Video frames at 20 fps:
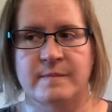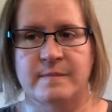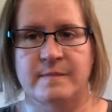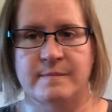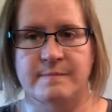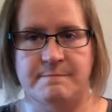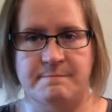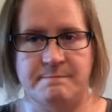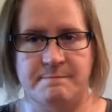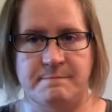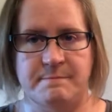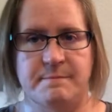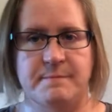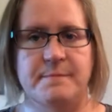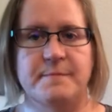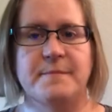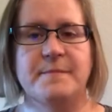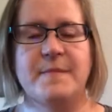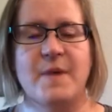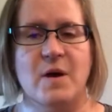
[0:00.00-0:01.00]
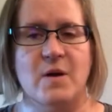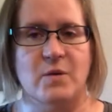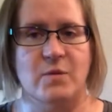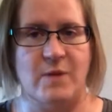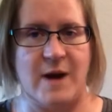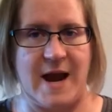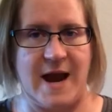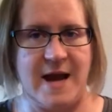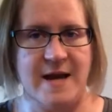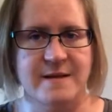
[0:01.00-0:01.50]
A
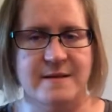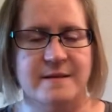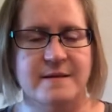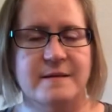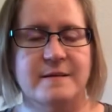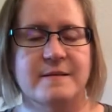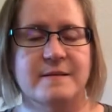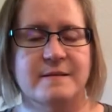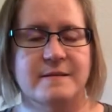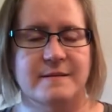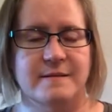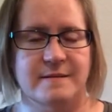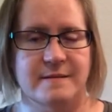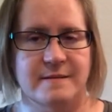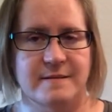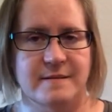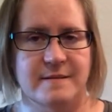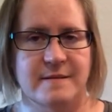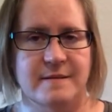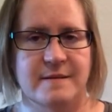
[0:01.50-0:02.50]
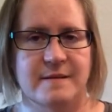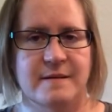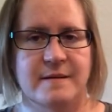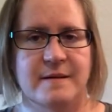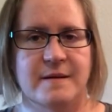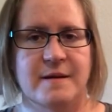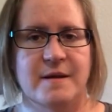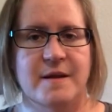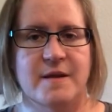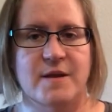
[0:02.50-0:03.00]
rat.
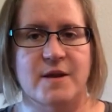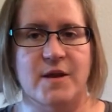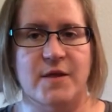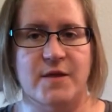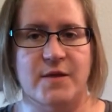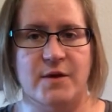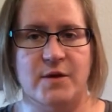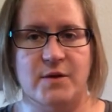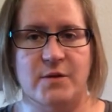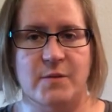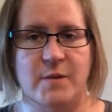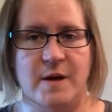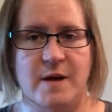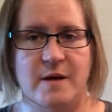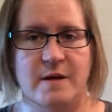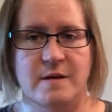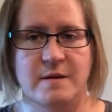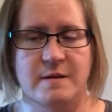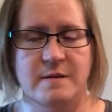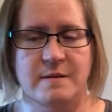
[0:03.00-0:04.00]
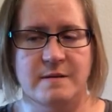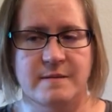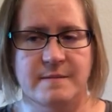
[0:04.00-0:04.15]
The third one.